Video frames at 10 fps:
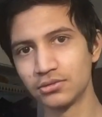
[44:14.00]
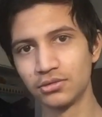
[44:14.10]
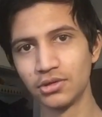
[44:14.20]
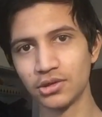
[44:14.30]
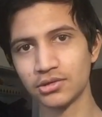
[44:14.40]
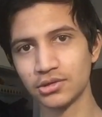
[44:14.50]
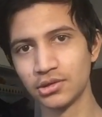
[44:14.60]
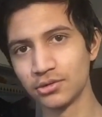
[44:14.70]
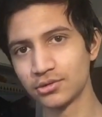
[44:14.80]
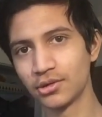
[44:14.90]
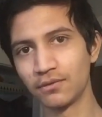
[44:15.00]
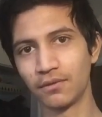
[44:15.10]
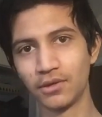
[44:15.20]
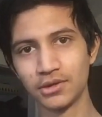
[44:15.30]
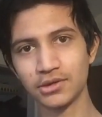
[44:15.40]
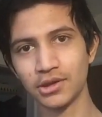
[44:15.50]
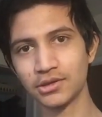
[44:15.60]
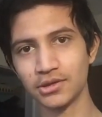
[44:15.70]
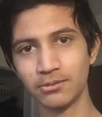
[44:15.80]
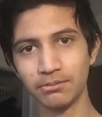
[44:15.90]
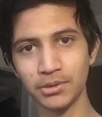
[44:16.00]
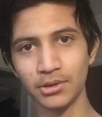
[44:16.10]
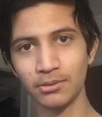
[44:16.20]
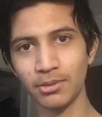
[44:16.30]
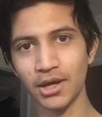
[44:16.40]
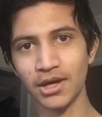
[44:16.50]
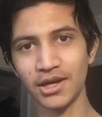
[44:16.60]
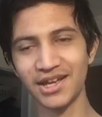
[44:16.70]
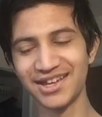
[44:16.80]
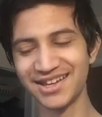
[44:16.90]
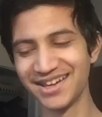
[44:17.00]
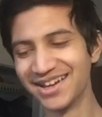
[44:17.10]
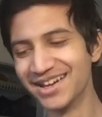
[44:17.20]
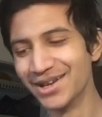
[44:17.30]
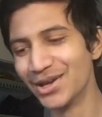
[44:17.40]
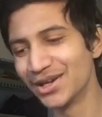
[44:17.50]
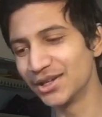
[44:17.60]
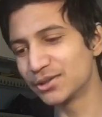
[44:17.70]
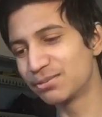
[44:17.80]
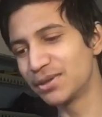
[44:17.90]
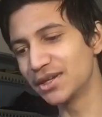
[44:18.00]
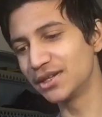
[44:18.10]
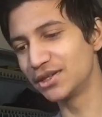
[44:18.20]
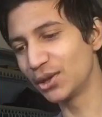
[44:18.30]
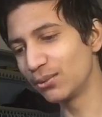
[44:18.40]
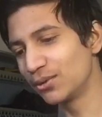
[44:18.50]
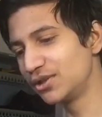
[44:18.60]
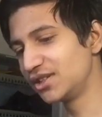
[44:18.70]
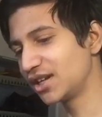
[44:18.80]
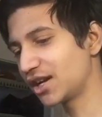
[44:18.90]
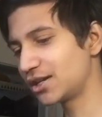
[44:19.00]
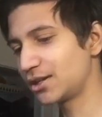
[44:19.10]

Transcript: just use the voice and say PewDiePie. It's PewDiePie.